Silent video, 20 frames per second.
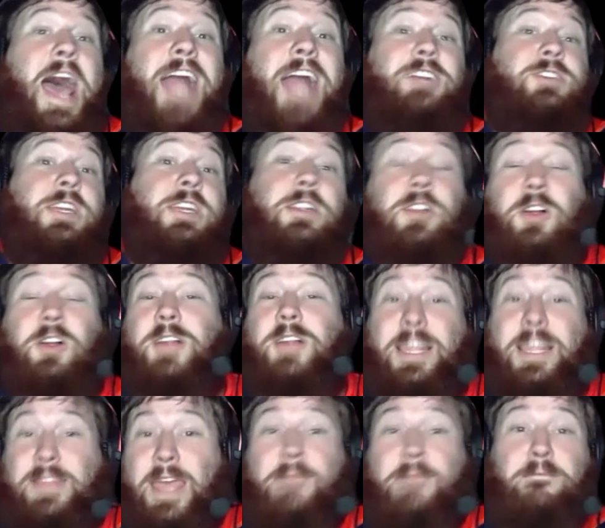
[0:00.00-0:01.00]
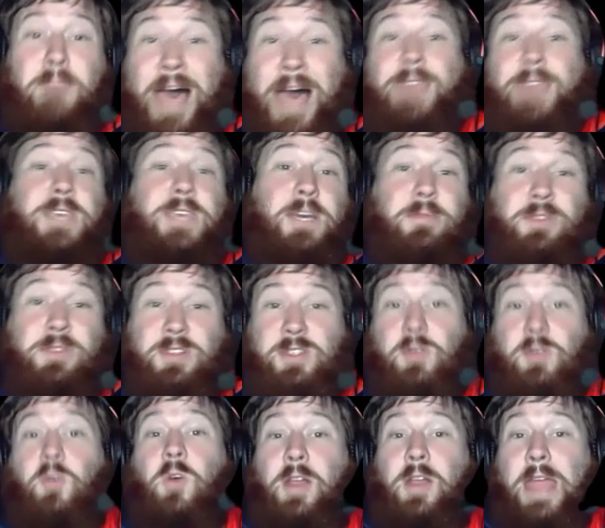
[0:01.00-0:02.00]
actually look like they might be able to
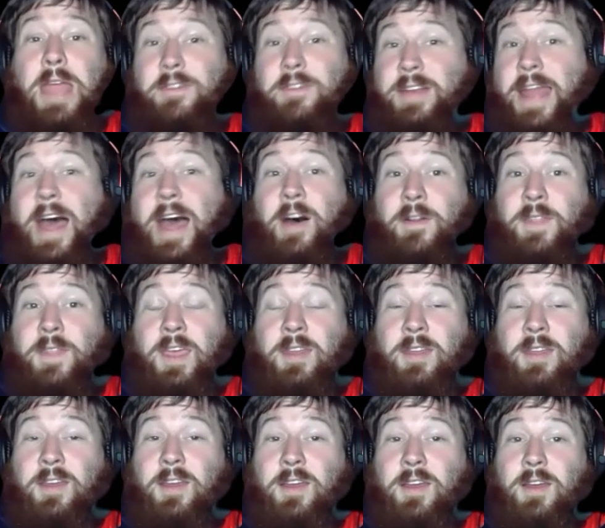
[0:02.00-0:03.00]
score every now and then.